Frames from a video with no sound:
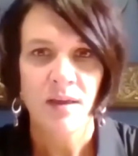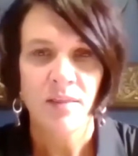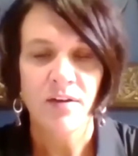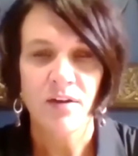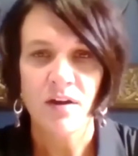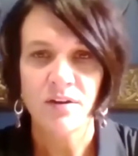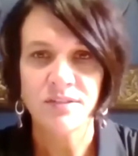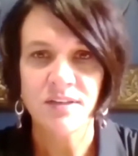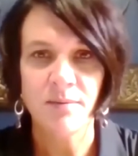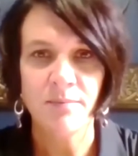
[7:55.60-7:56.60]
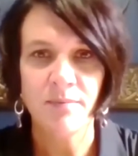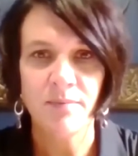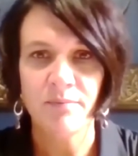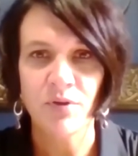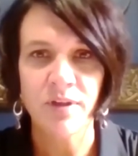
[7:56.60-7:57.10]
there are
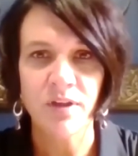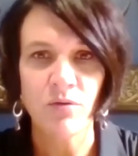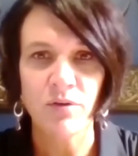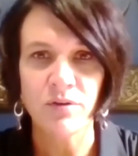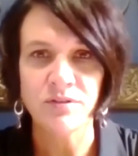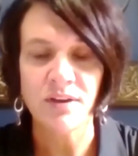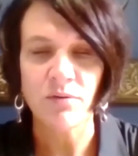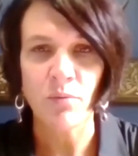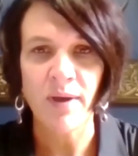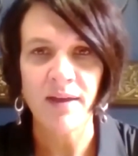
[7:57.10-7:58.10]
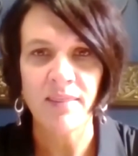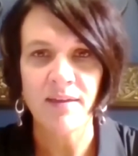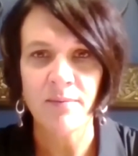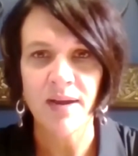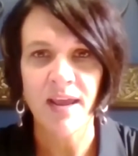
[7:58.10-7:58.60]
some building owners that will buy
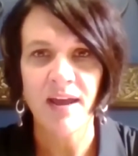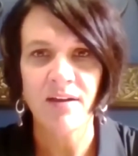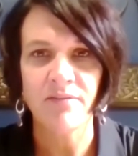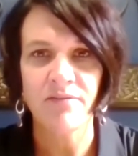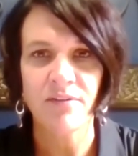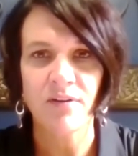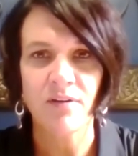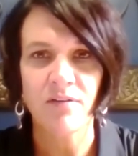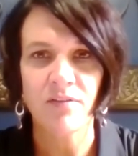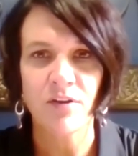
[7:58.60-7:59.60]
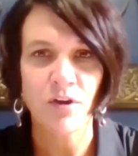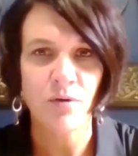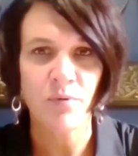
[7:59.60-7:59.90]
them and have their